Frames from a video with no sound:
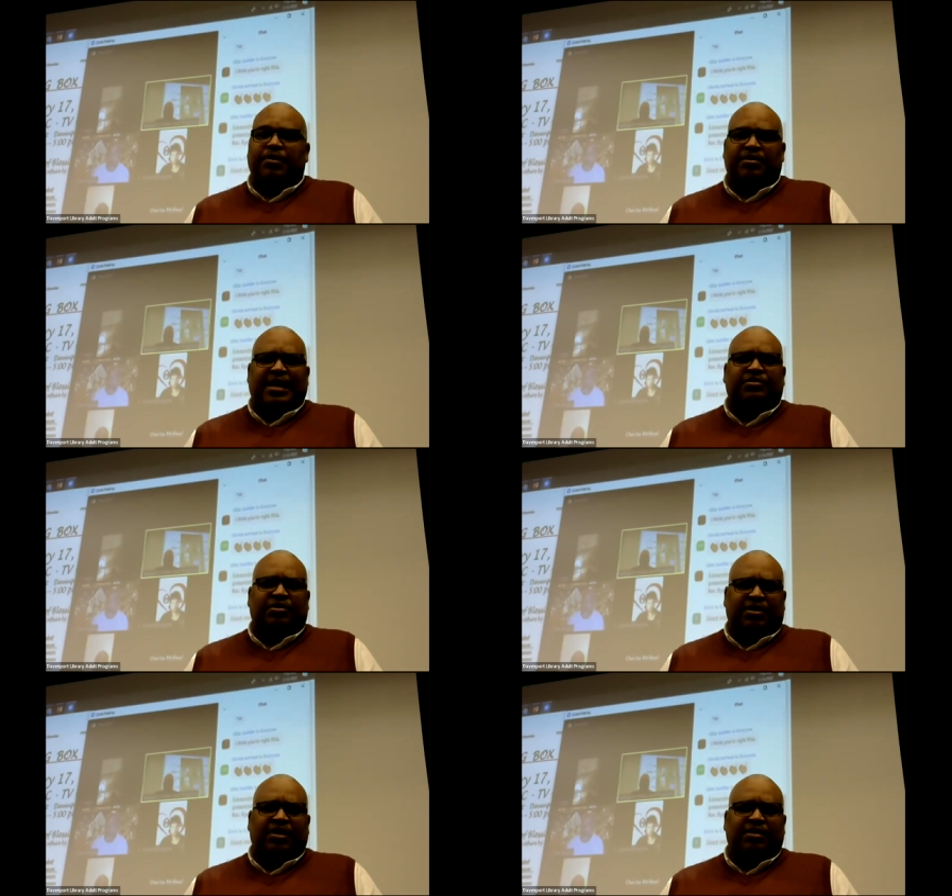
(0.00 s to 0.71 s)
that
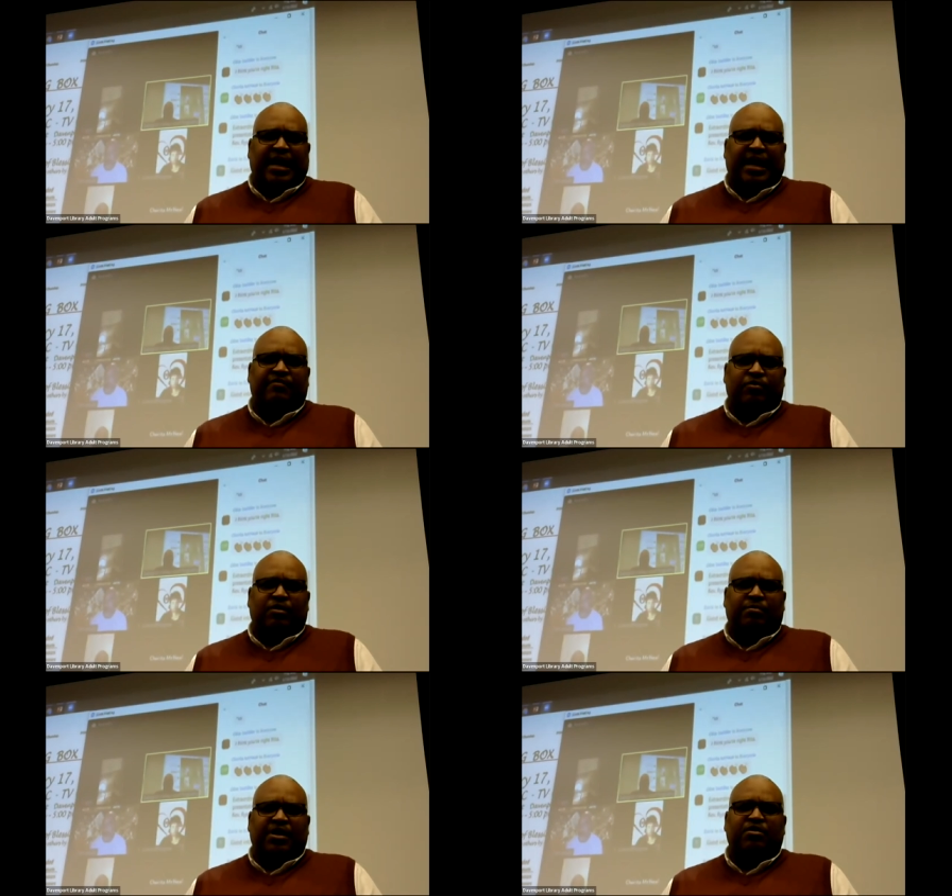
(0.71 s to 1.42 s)
Dr. King died
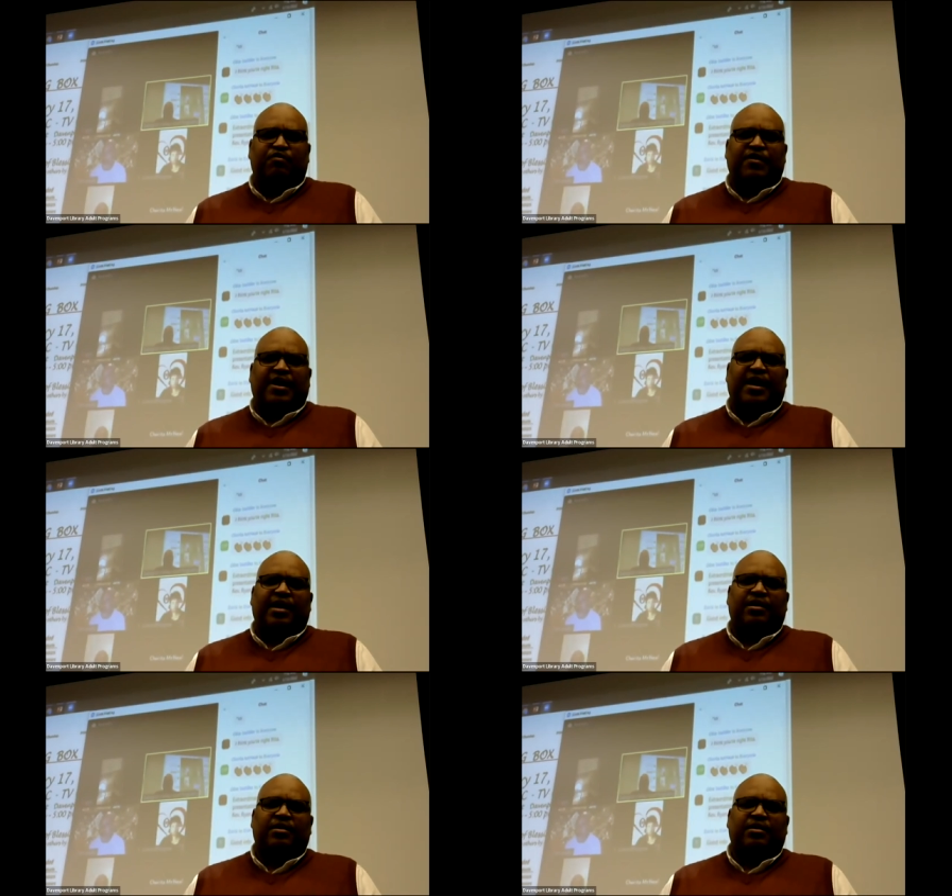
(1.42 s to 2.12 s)
for. May you
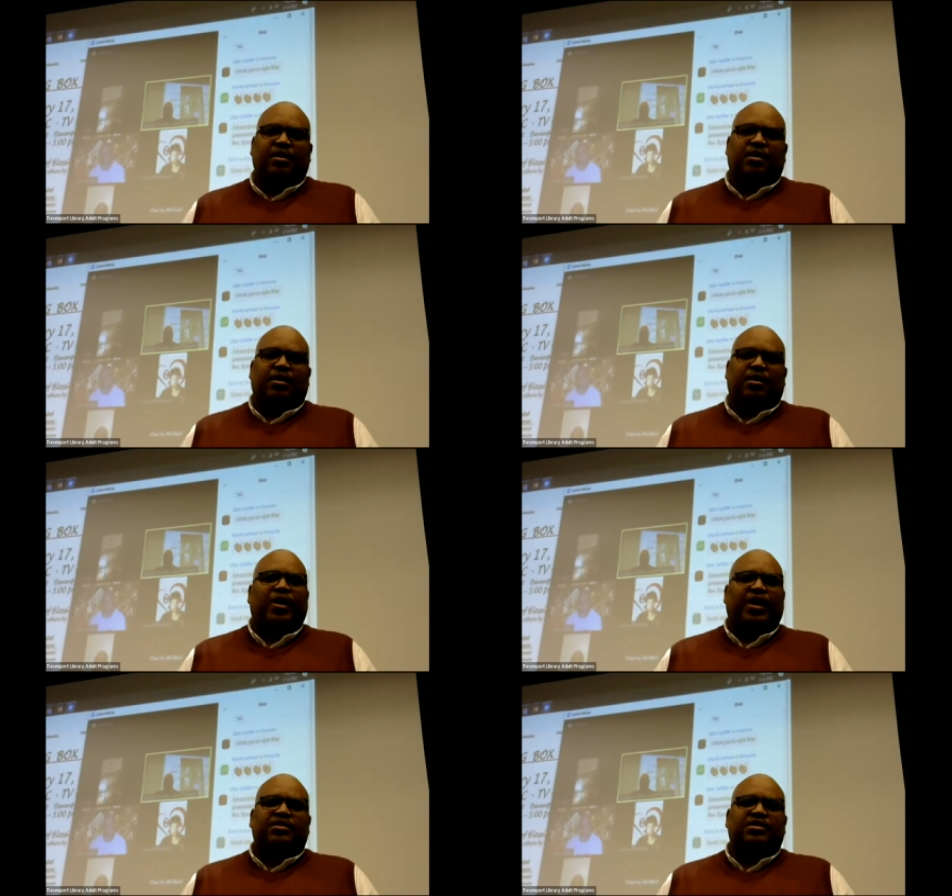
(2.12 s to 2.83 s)
find
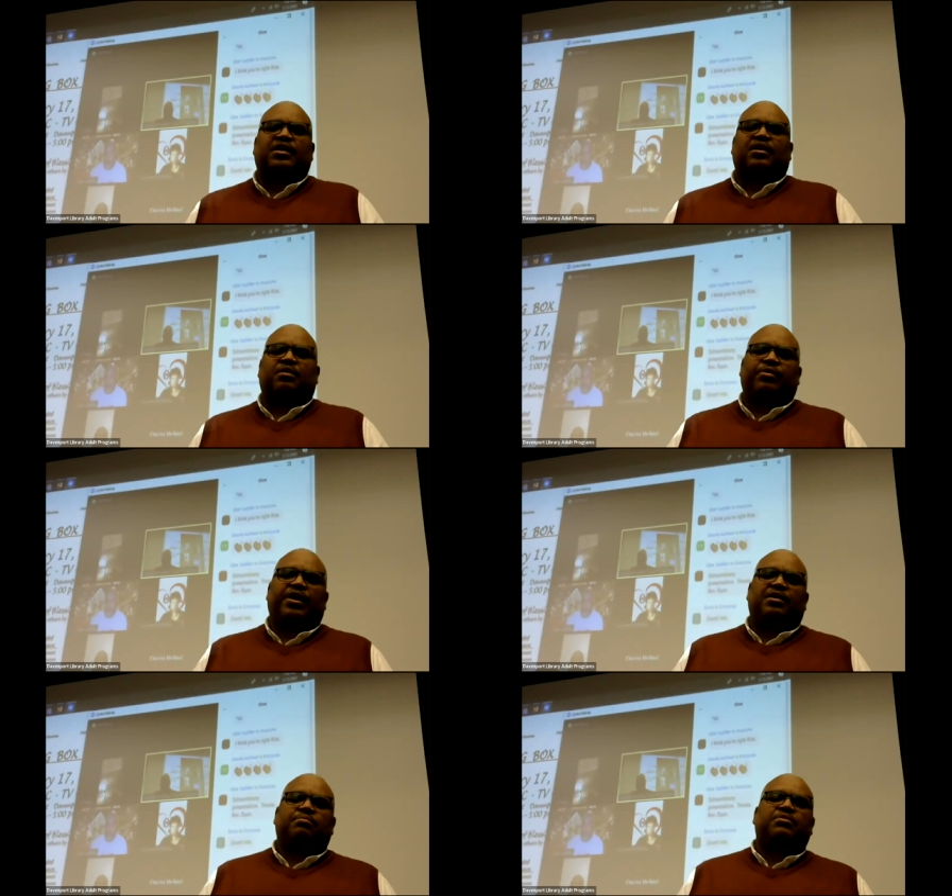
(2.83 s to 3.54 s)
a way to
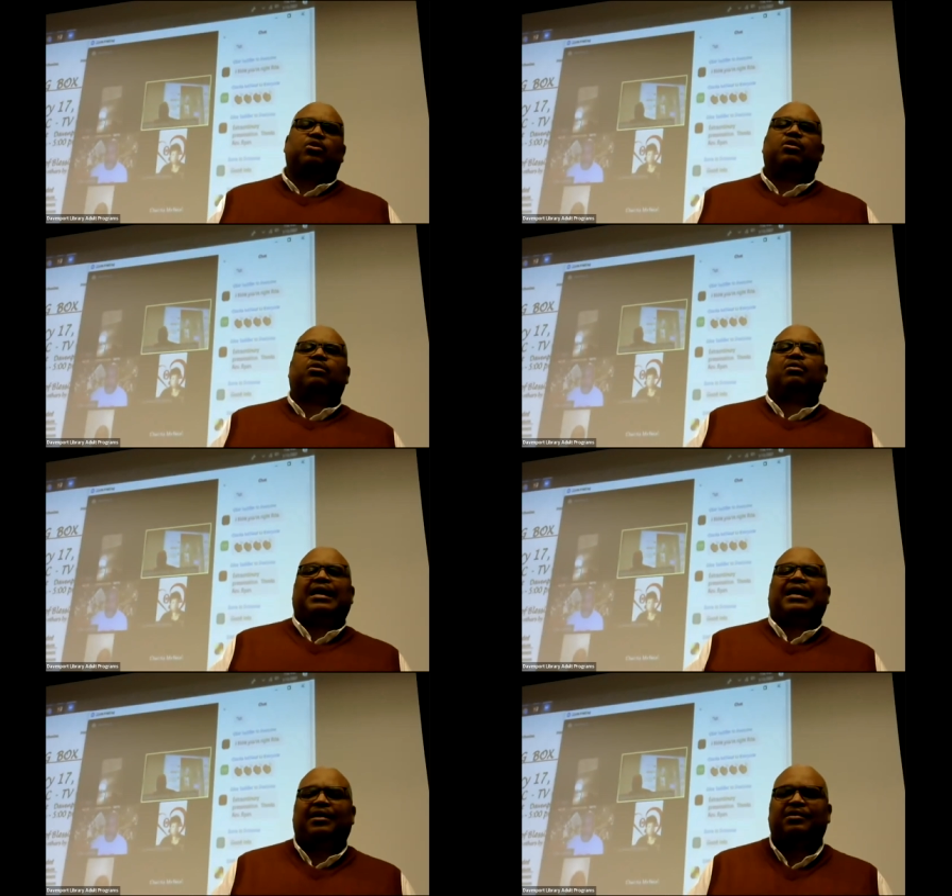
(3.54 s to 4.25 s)
celebrate,
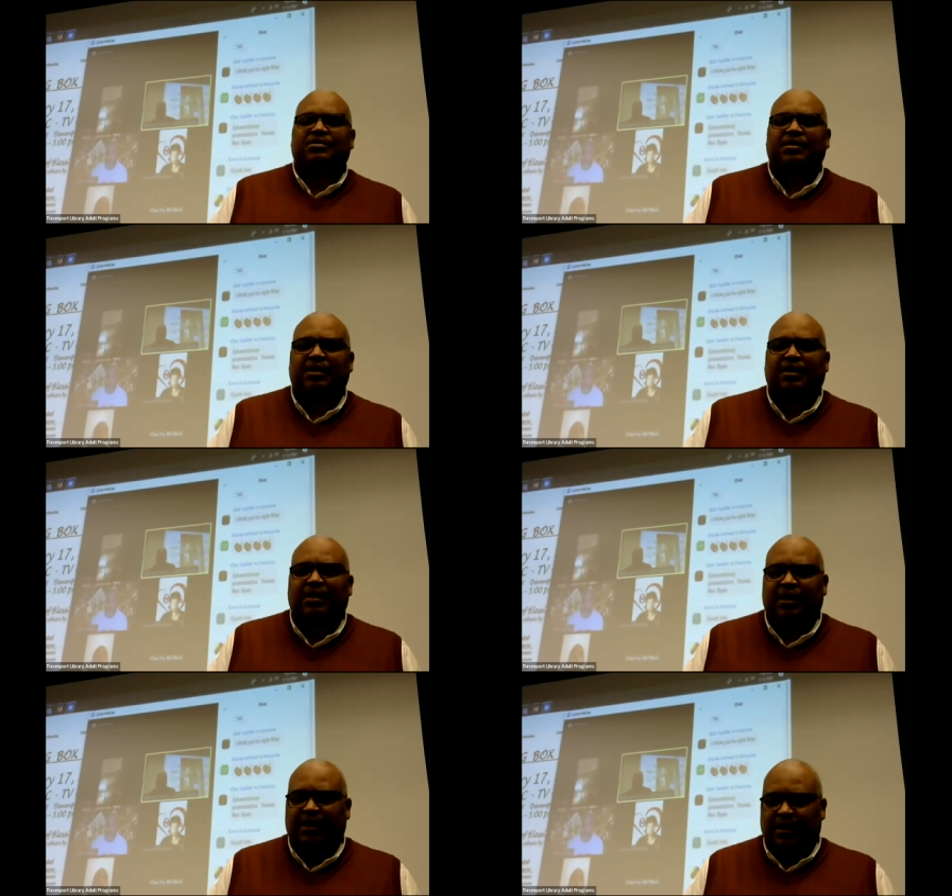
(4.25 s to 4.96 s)
memorialize,
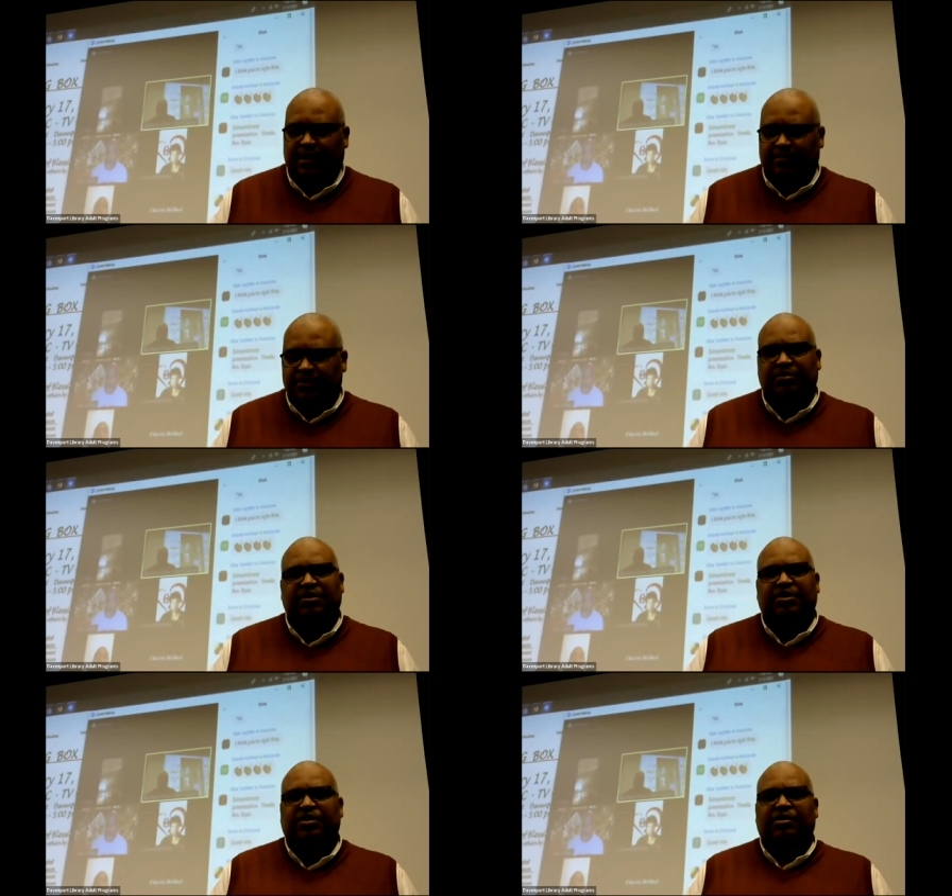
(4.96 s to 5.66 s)

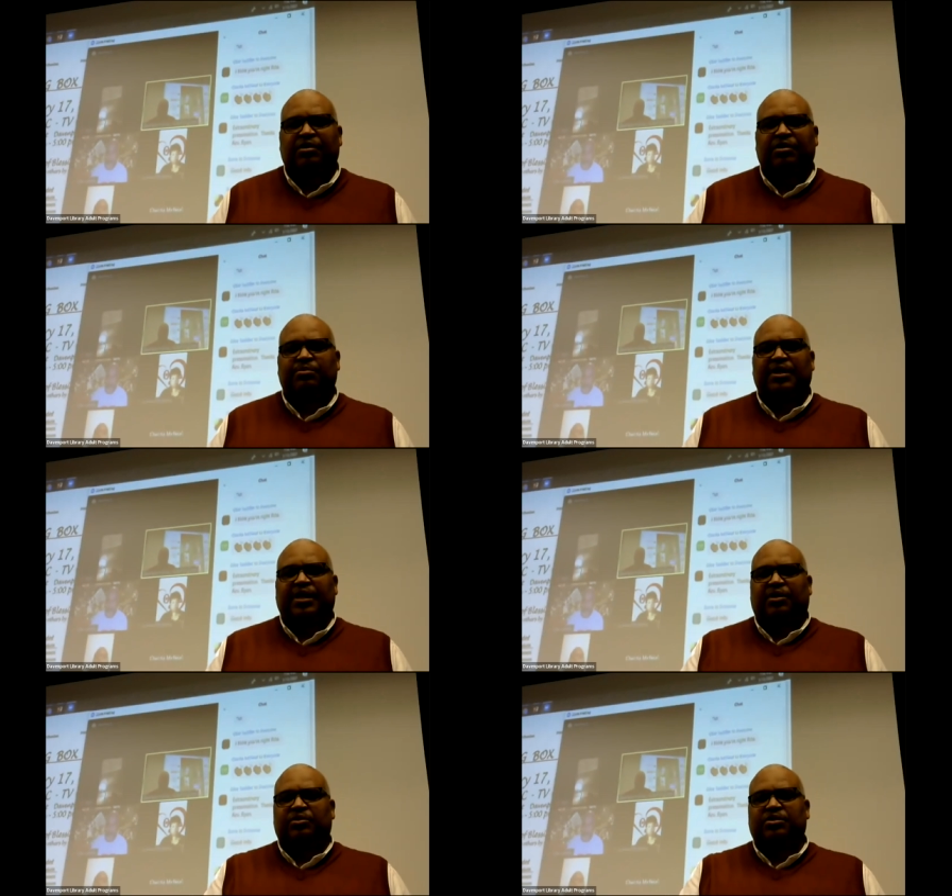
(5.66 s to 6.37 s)
to encourage
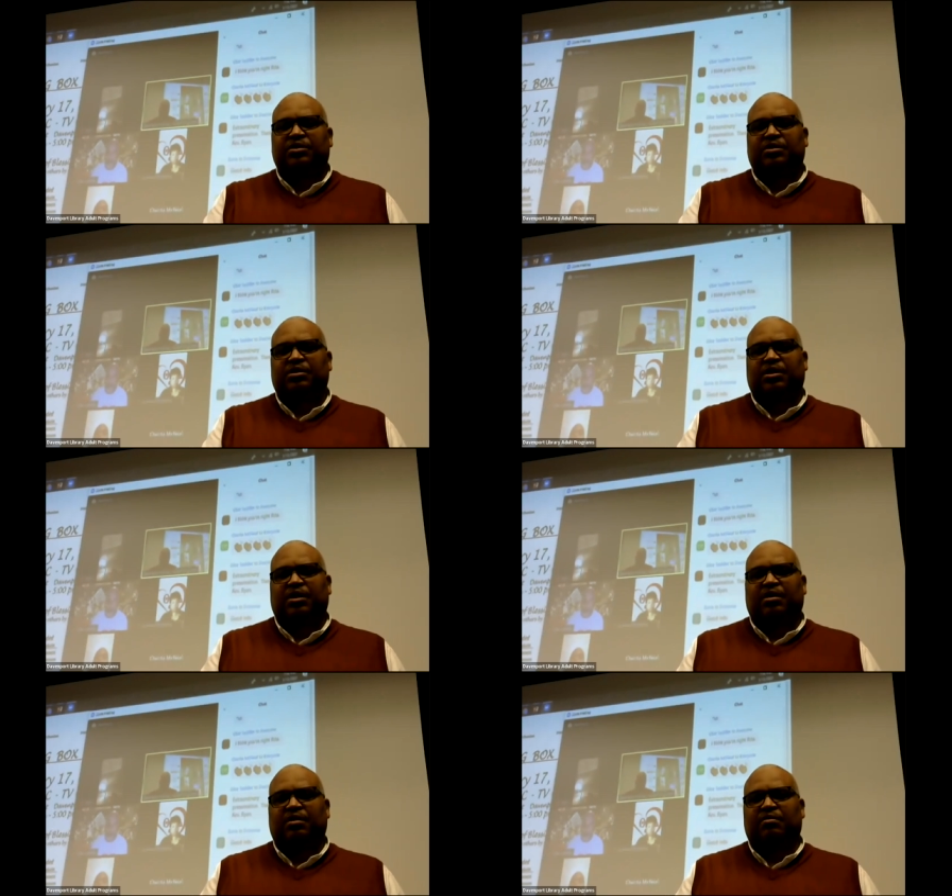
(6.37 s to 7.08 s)
someone else
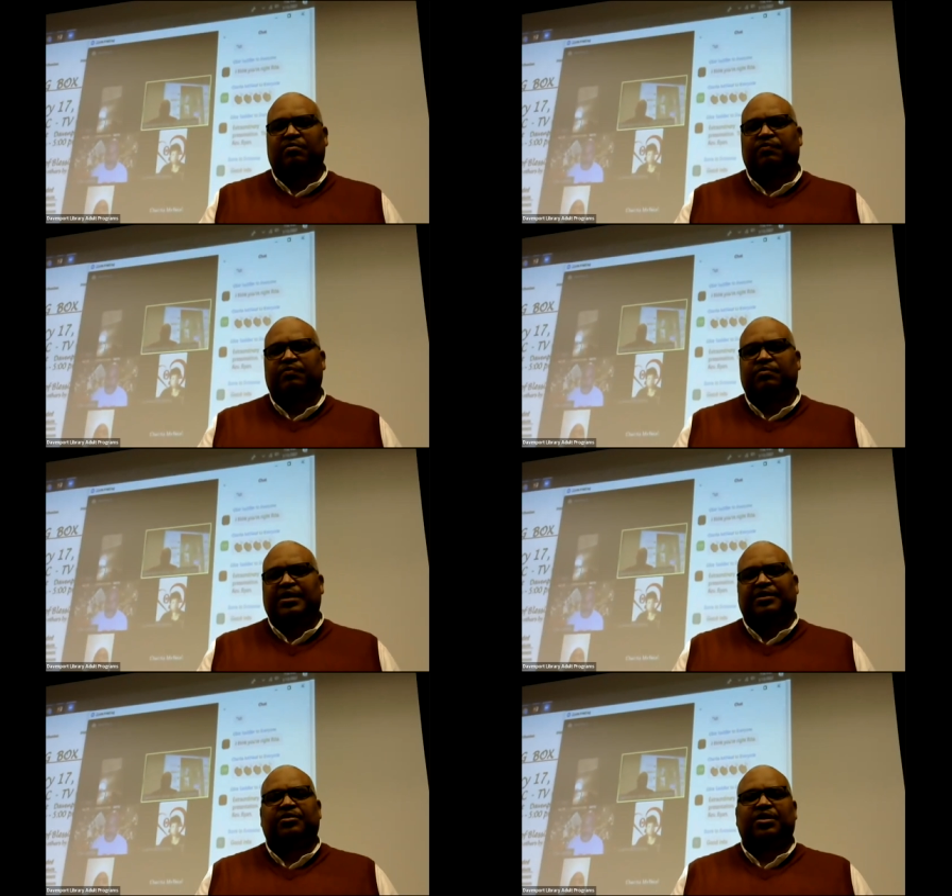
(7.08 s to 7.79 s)
of
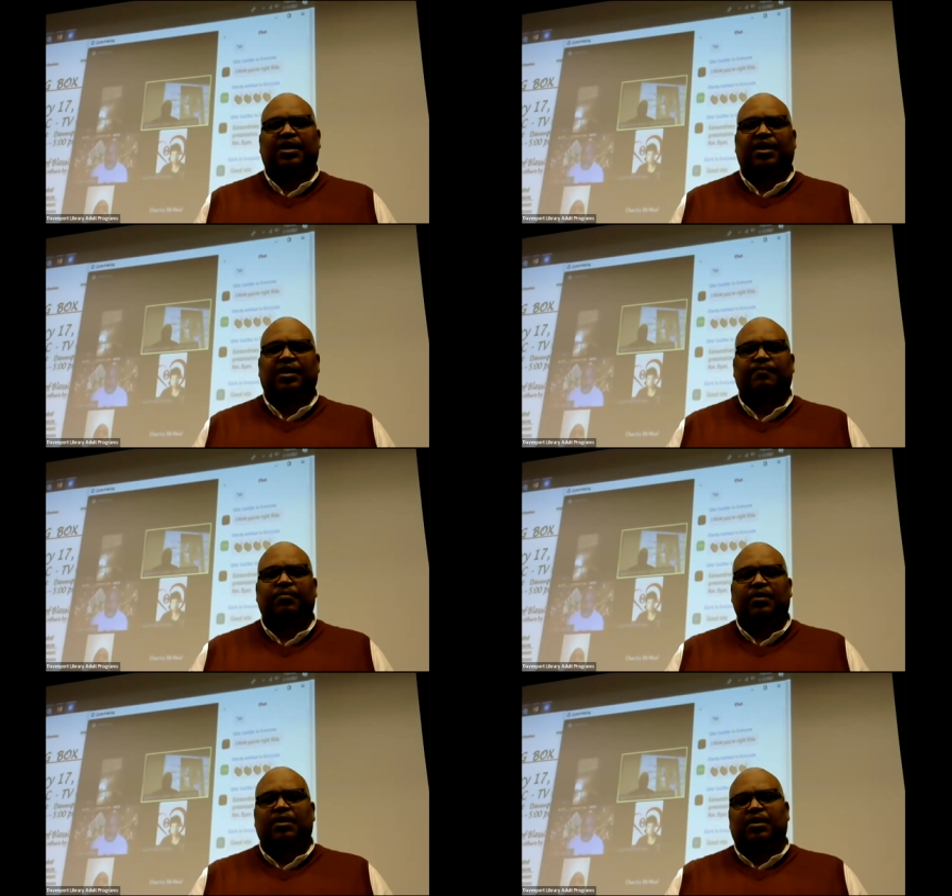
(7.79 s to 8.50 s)
Dr.
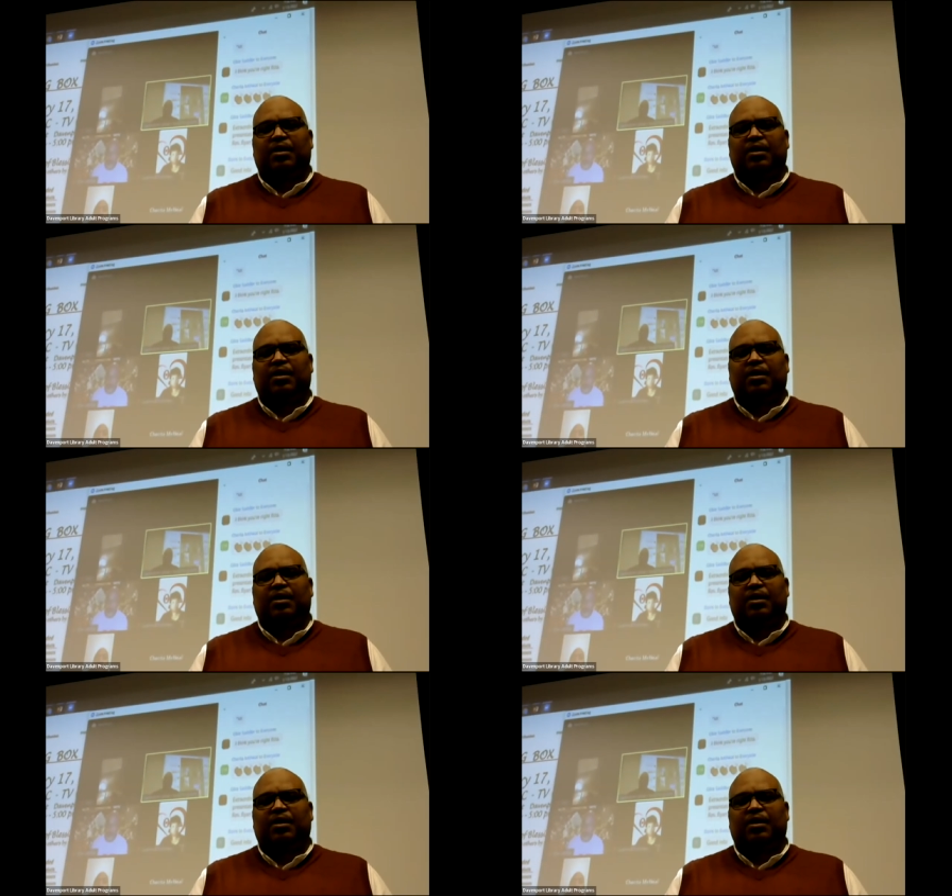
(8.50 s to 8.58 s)
King